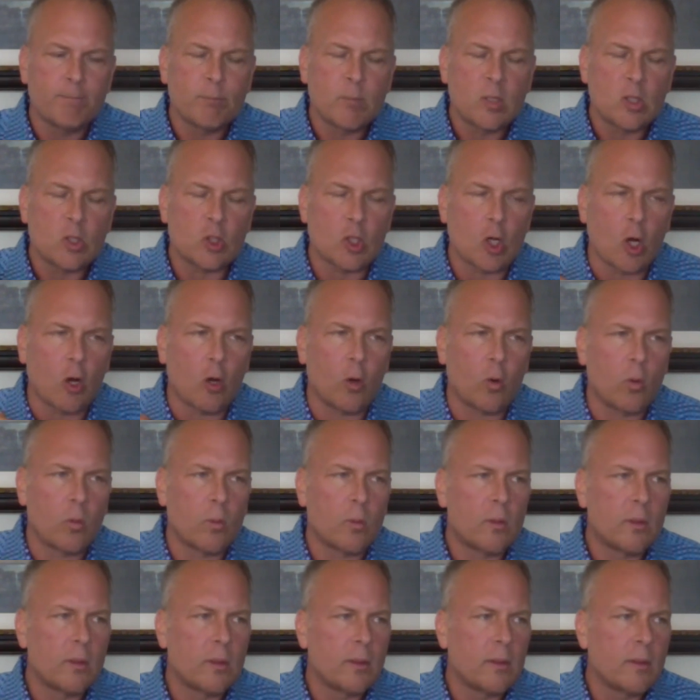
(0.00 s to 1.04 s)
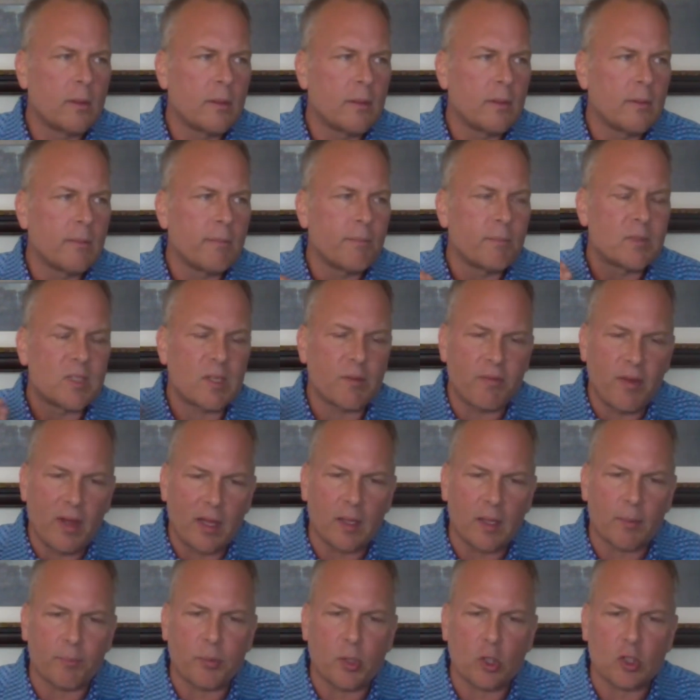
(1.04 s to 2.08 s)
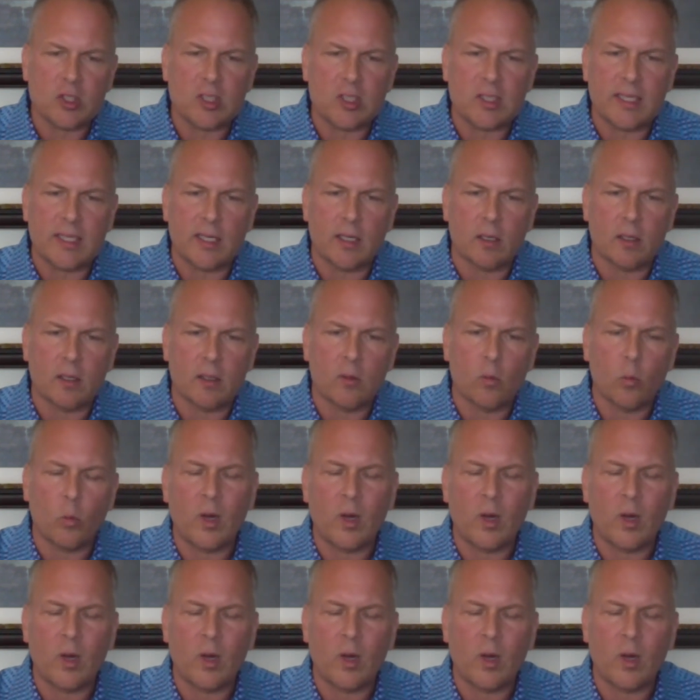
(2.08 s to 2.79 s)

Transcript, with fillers: So develop your skill.